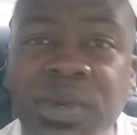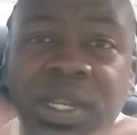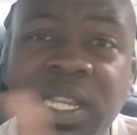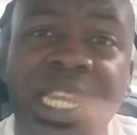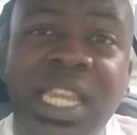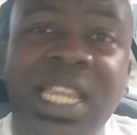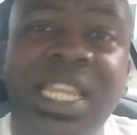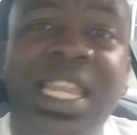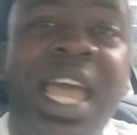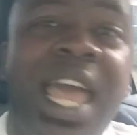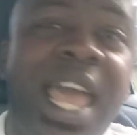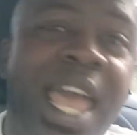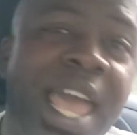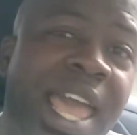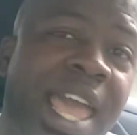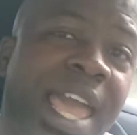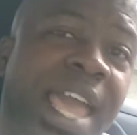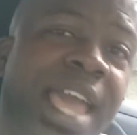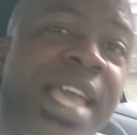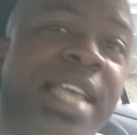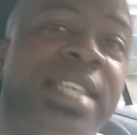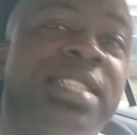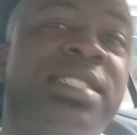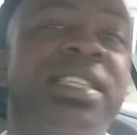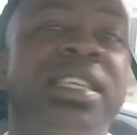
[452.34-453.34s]
we need to
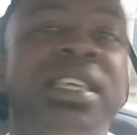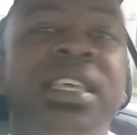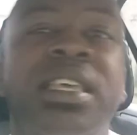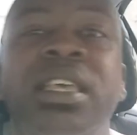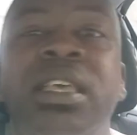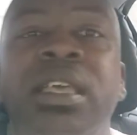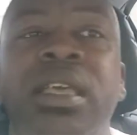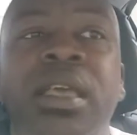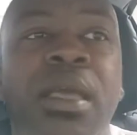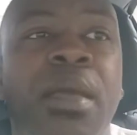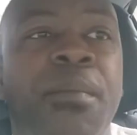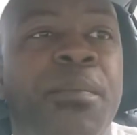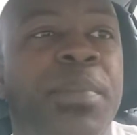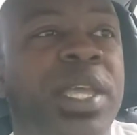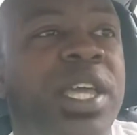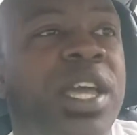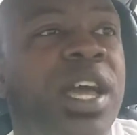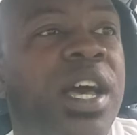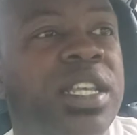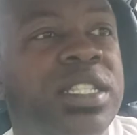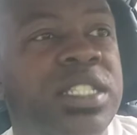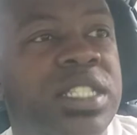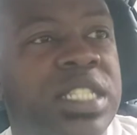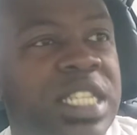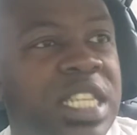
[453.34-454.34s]
ask,
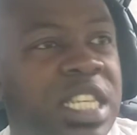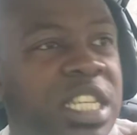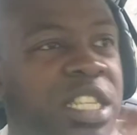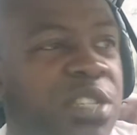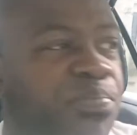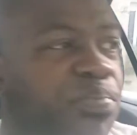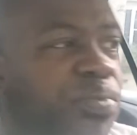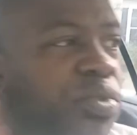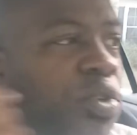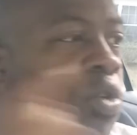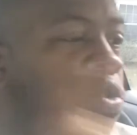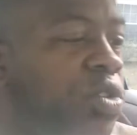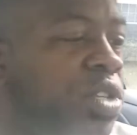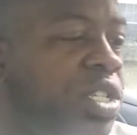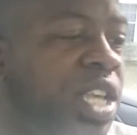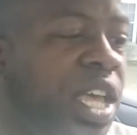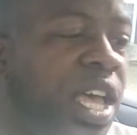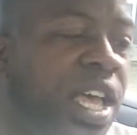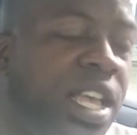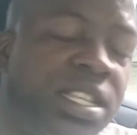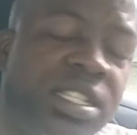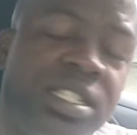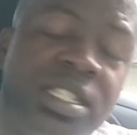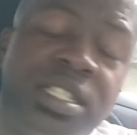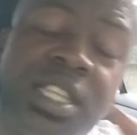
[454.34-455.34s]
because these
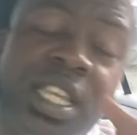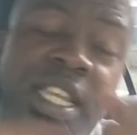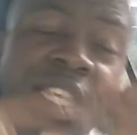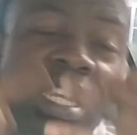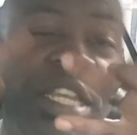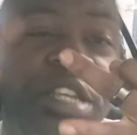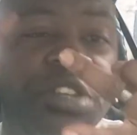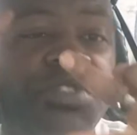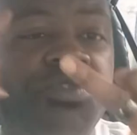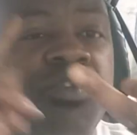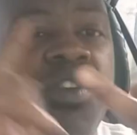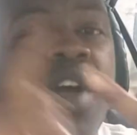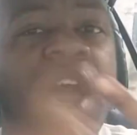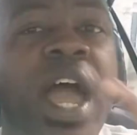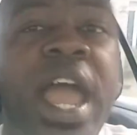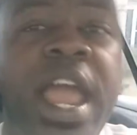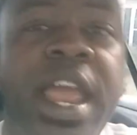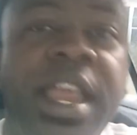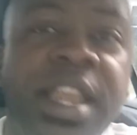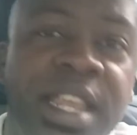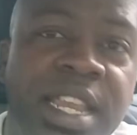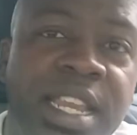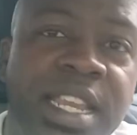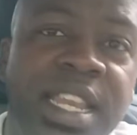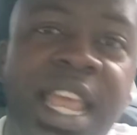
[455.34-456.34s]
protests and these
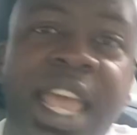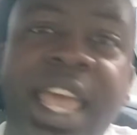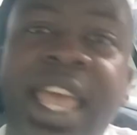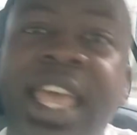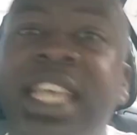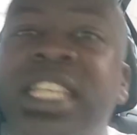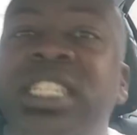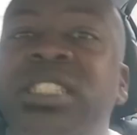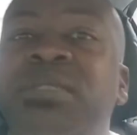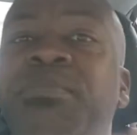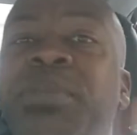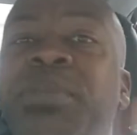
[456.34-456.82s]
rioting has